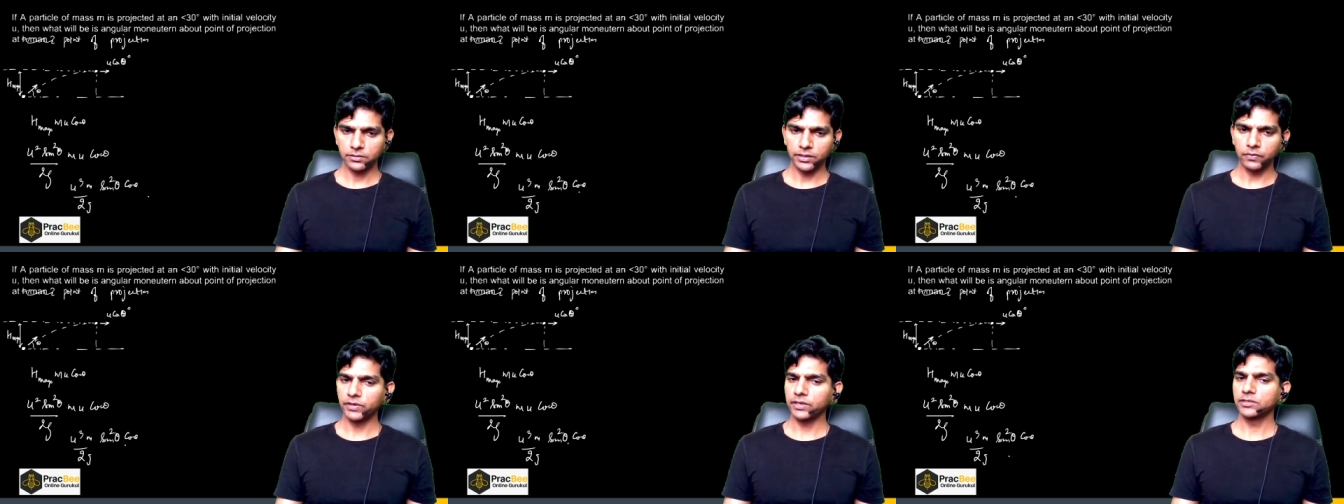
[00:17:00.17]

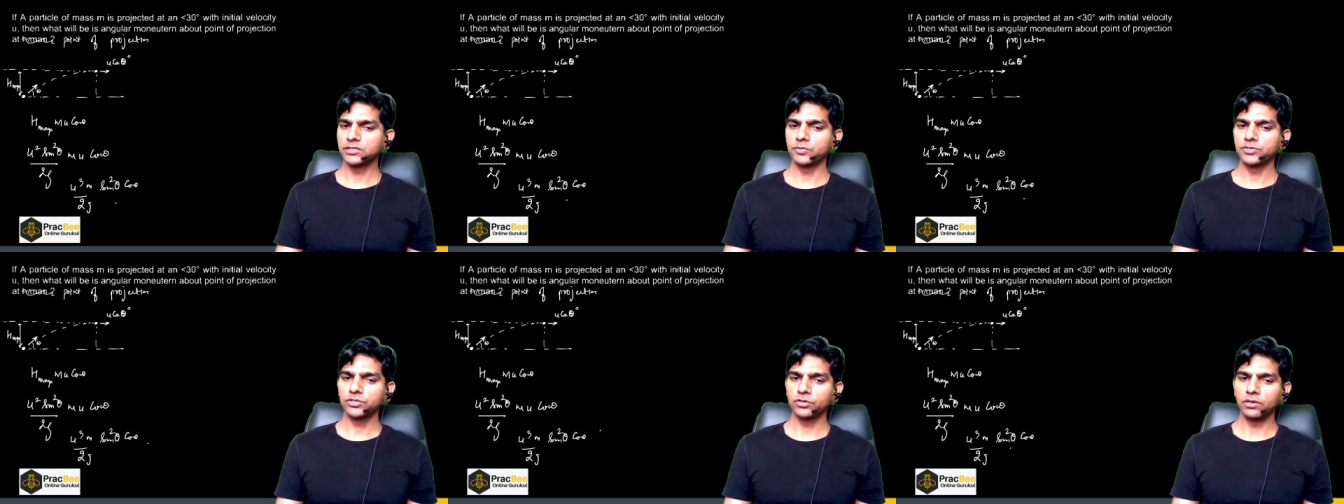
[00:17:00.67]
then we can
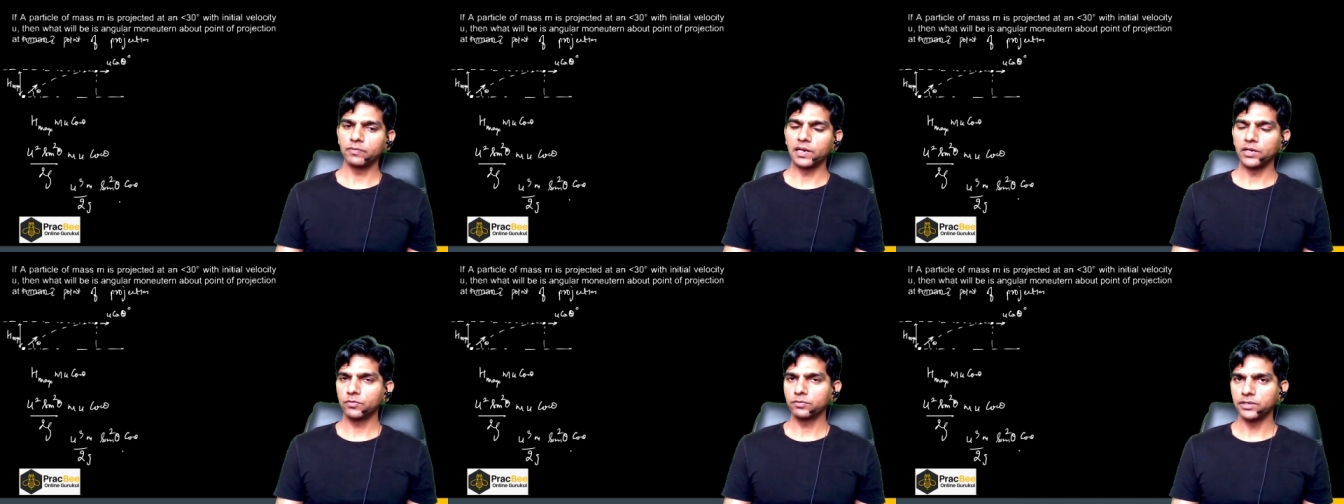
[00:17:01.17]
substitute the
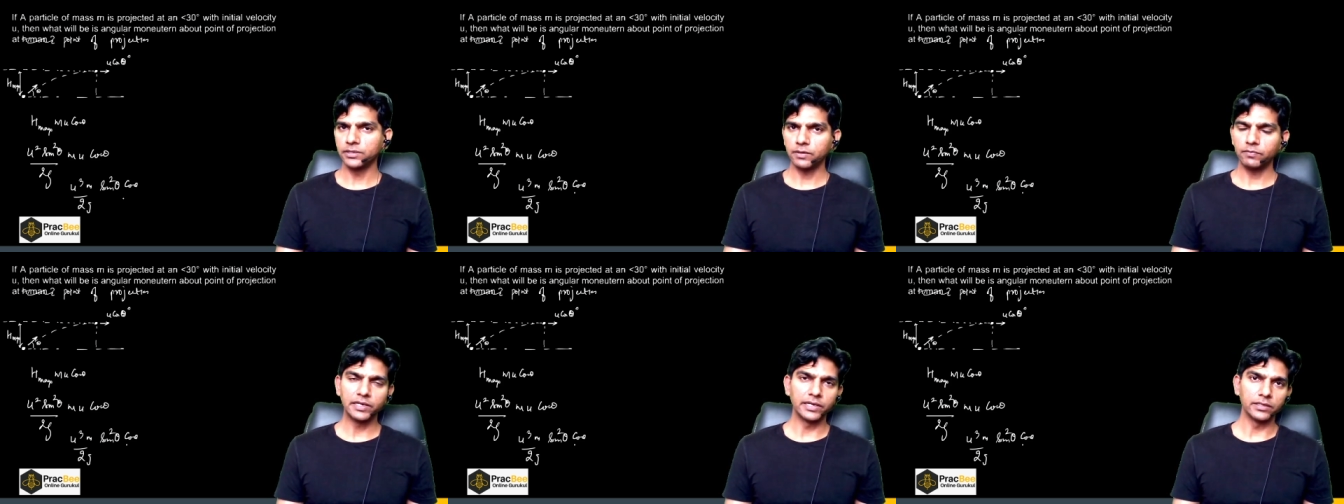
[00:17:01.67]
value of theta and
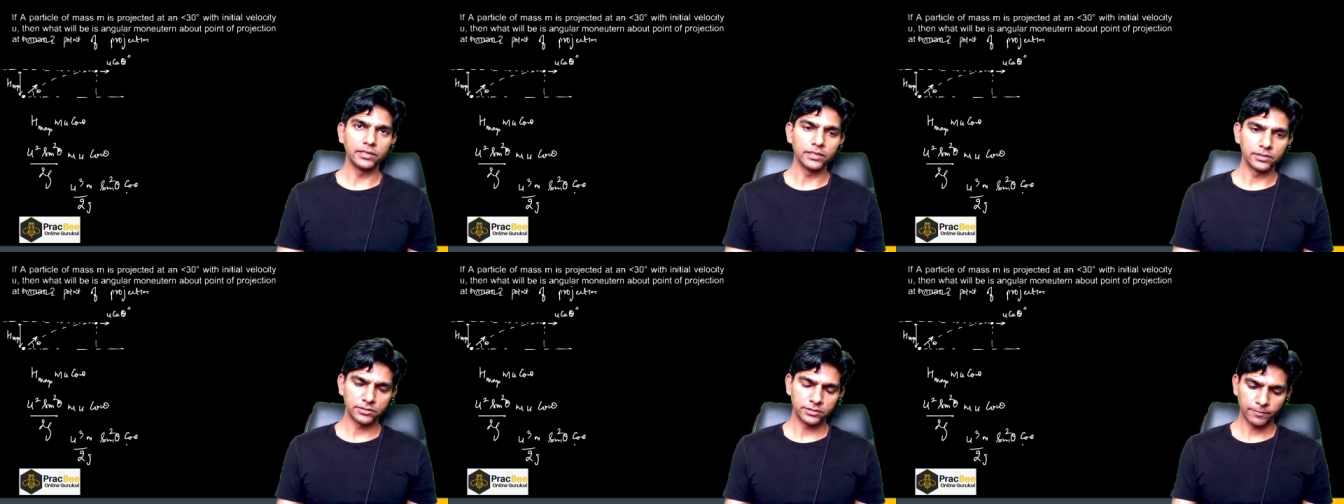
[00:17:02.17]
we'll get the
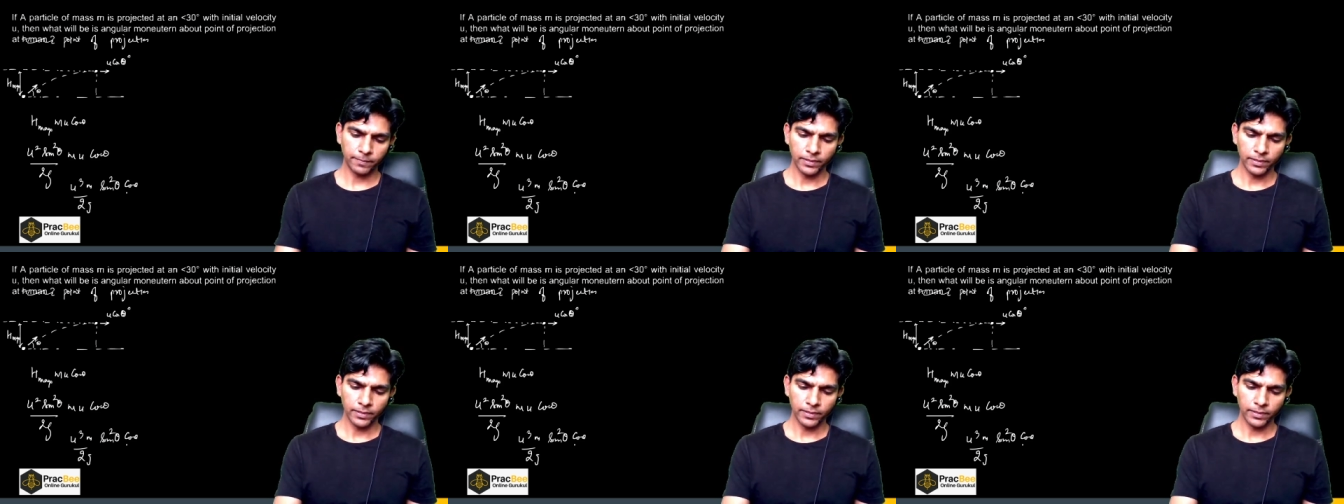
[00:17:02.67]
answer.